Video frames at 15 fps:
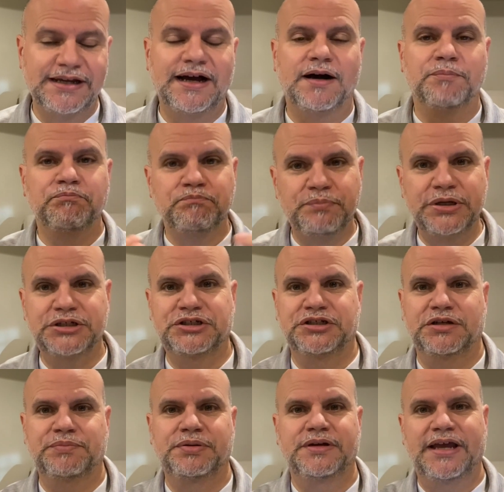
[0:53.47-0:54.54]
a
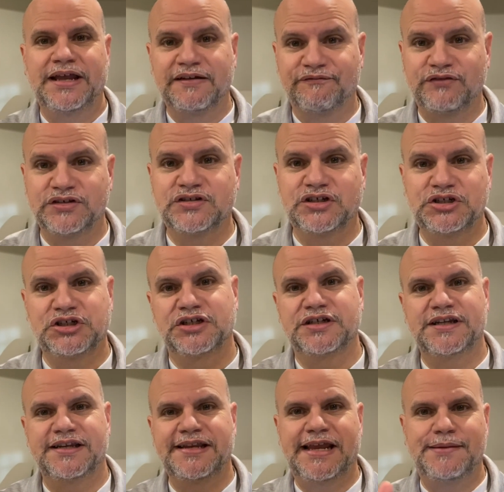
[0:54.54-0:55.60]
bishop and a
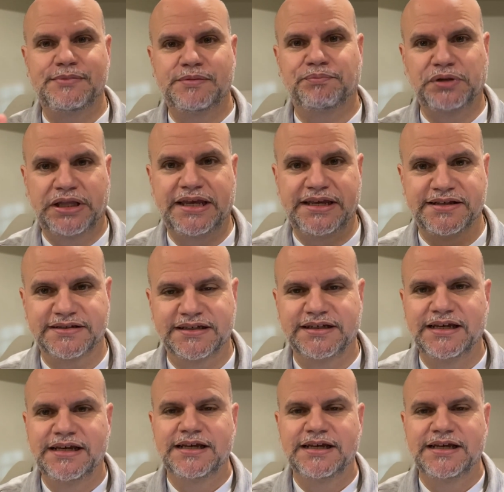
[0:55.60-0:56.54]
physician named Blaise.